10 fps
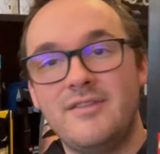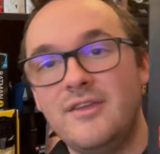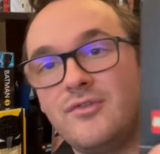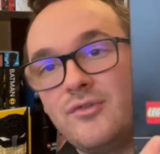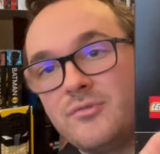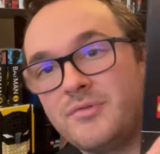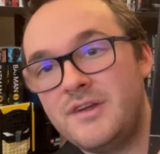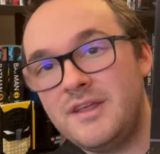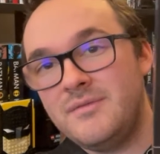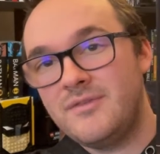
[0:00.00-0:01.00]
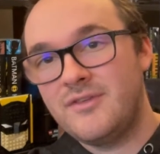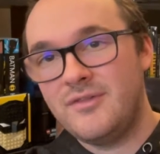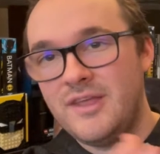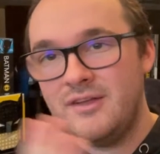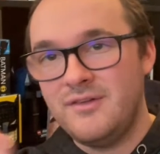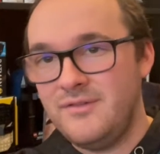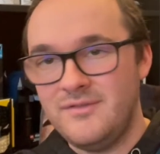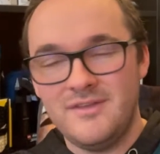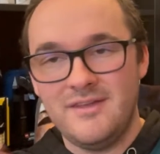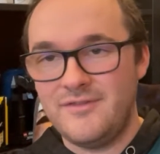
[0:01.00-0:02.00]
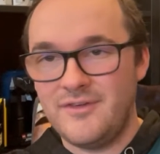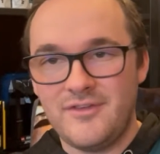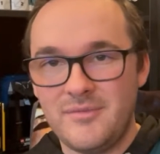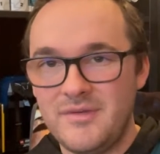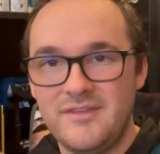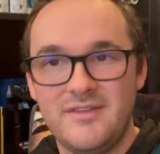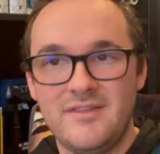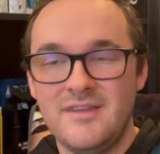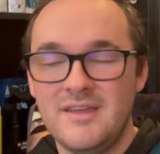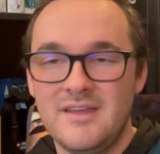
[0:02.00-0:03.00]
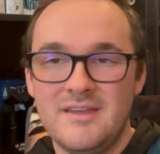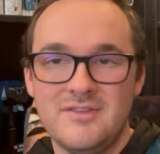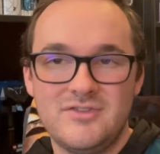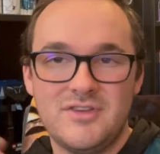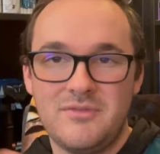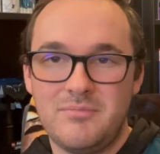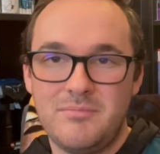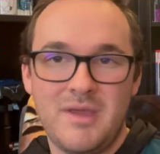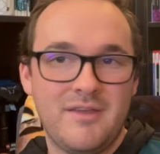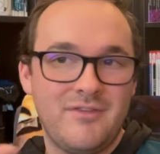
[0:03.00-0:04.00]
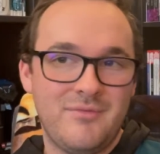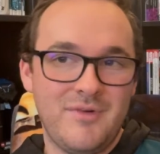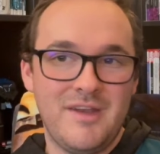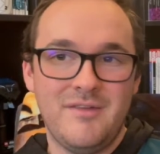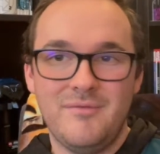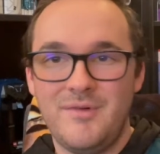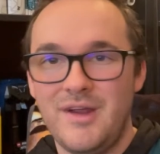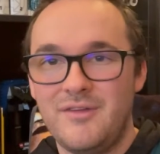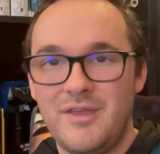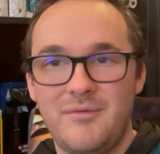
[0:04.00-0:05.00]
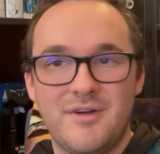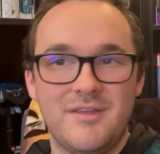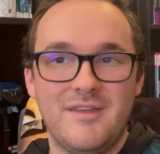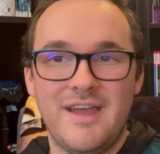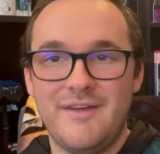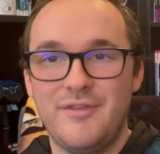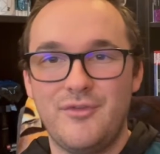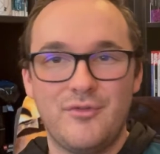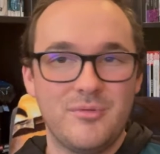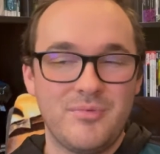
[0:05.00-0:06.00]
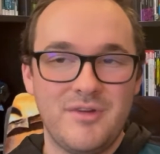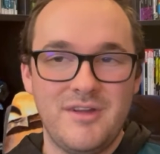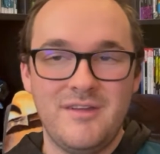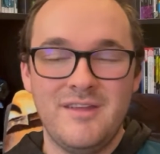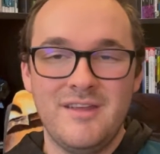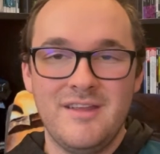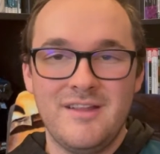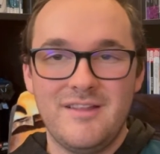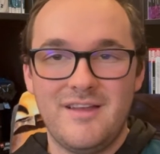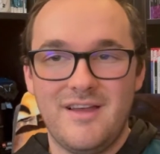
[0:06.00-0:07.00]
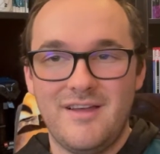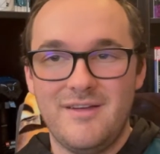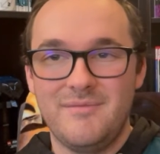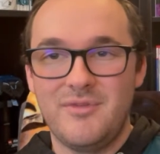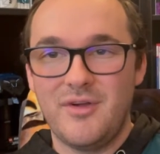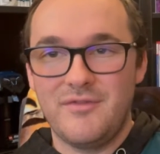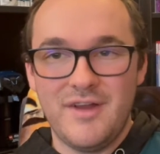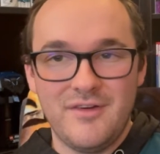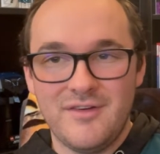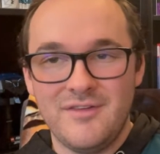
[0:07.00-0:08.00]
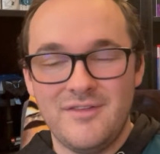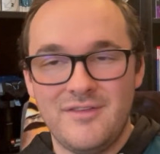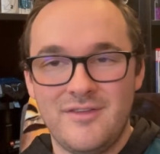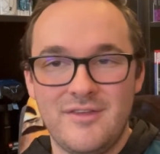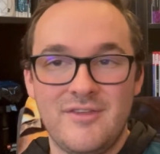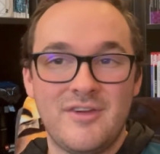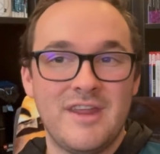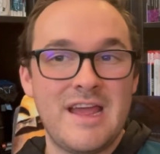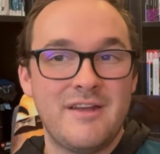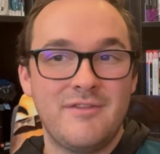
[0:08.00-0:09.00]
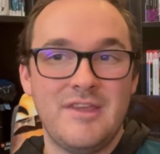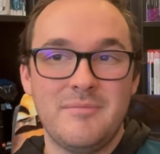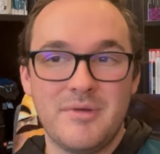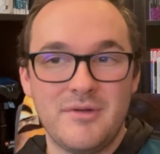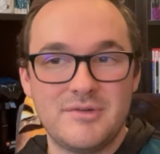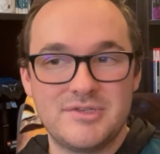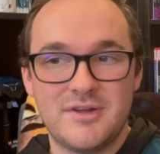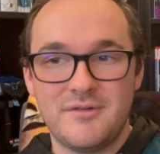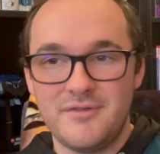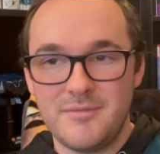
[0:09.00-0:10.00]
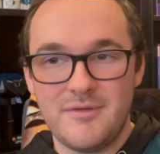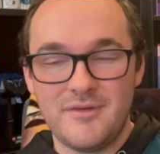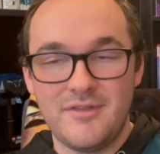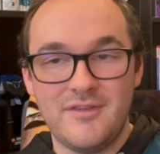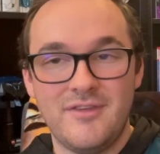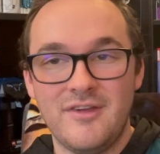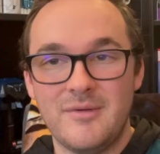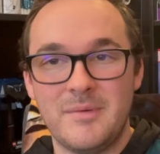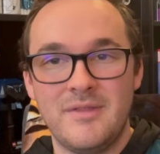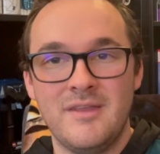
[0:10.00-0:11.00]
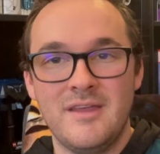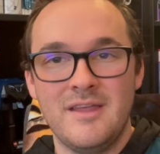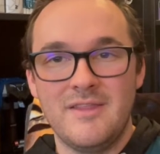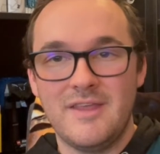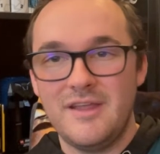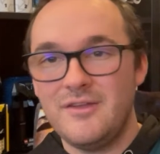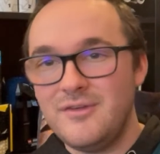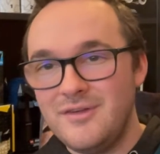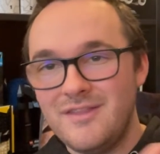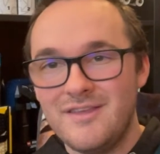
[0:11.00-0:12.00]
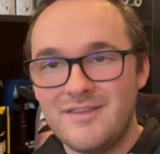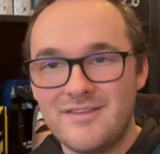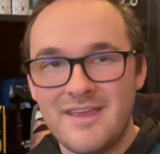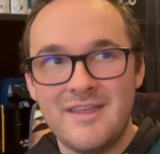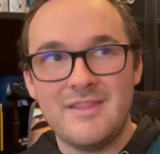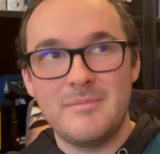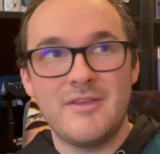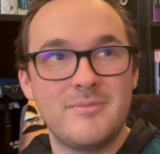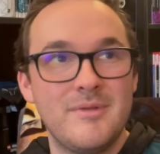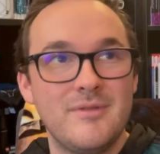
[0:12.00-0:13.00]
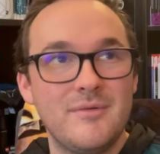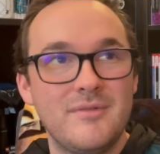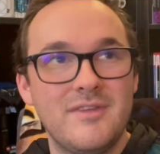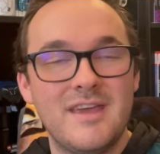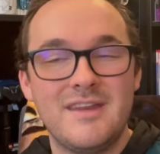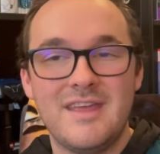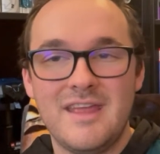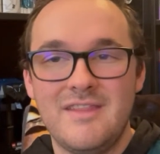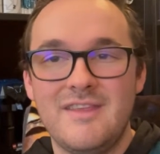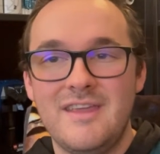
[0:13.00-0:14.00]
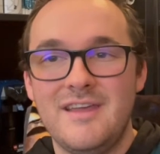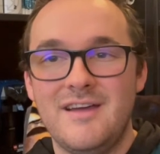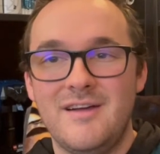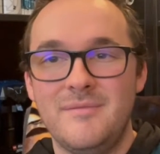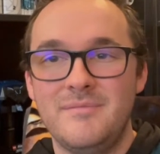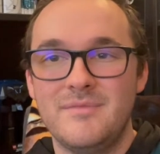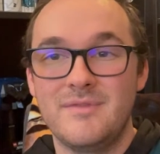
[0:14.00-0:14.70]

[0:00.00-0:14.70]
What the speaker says: the shoulder printing. So Lego, for some reason, just picks when and where they want to have the shoulder printed Darth Vader. So they took it out of the Imperial Shuttle from this year, but they included in this set the Bespin dual set and the